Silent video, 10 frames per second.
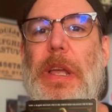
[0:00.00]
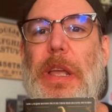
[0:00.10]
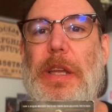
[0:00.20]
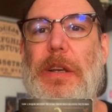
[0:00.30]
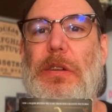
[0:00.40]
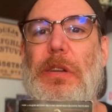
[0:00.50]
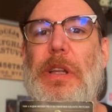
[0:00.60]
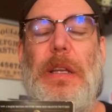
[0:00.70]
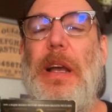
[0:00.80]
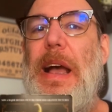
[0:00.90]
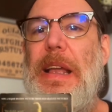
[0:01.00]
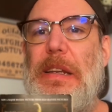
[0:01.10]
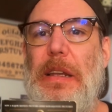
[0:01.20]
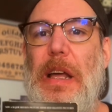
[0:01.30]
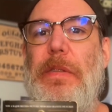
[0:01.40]
Hill. I
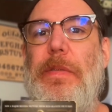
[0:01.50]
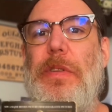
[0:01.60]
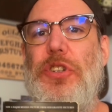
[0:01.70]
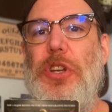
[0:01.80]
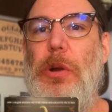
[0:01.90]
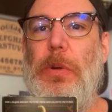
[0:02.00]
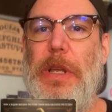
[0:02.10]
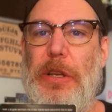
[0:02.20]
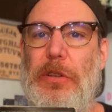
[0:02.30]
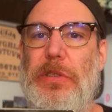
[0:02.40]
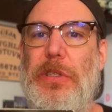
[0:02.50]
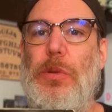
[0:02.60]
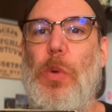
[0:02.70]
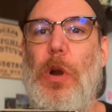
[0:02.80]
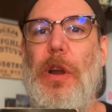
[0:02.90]
love Joe Hill's
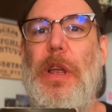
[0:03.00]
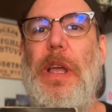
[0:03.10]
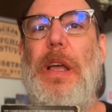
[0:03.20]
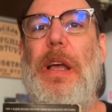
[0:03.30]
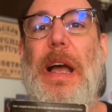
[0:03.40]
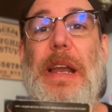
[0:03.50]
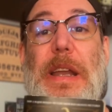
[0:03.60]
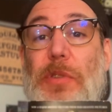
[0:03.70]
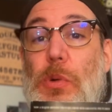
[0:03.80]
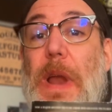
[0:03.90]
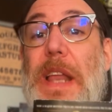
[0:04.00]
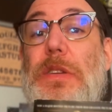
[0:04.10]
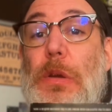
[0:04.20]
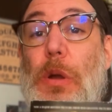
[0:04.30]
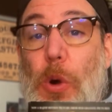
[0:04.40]
work. I never read
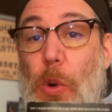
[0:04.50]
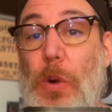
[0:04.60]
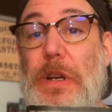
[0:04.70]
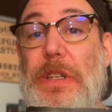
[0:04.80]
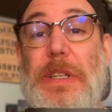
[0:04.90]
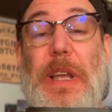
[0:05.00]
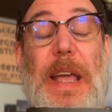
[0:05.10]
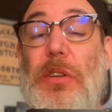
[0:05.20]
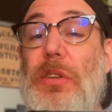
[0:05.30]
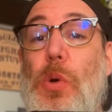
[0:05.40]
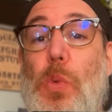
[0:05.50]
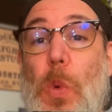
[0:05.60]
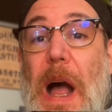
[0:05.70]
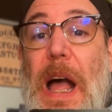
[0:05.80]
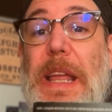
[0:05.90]
Horns. I don't know
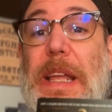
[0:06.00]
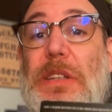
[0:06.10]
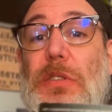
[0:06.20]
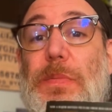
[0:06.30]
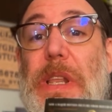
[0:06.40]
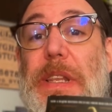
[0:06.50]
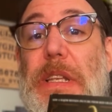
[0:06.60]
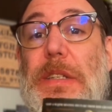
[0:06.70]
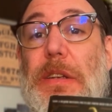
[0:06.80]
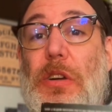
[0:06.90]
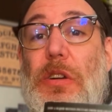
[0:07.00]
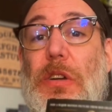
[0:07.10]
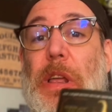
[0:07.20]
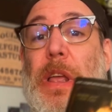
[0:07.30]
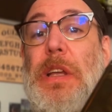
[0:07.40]
why it took me this
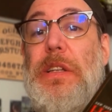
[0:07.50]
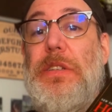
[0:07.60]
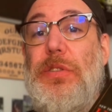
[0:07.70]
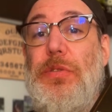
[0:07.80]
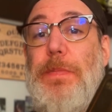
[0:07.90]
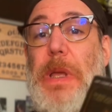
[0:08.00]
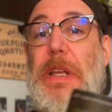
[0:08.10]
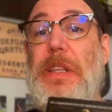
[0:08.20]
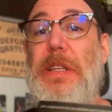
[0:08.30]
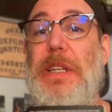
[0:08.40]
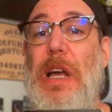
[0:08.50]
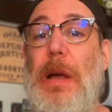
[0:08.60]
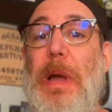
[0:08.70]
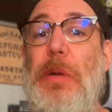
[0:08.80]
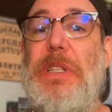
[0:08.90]
long to pick this
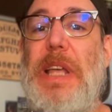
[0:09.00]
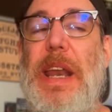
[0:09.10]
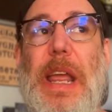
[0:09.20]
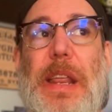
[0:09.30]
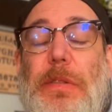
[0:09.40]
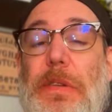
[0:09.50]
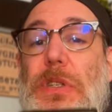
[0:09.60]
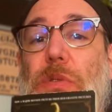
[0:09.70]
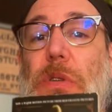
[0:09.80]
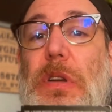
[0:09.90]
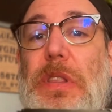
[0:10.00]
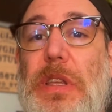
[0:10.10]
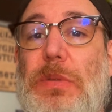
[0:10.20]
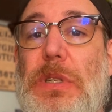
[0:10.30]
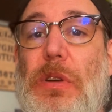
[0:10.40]
up. I was at a thrift store.
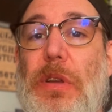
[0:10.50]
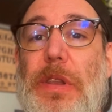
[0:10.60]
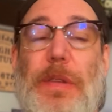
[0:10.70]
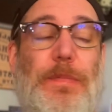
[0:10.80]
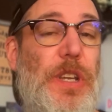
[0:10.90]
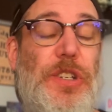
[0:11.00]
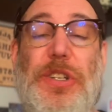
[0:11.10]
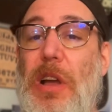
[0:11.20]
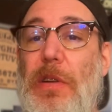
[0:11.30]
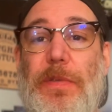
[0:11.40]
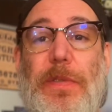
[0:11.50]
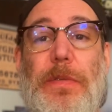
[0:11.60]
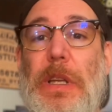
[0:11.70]
This was on the shelf.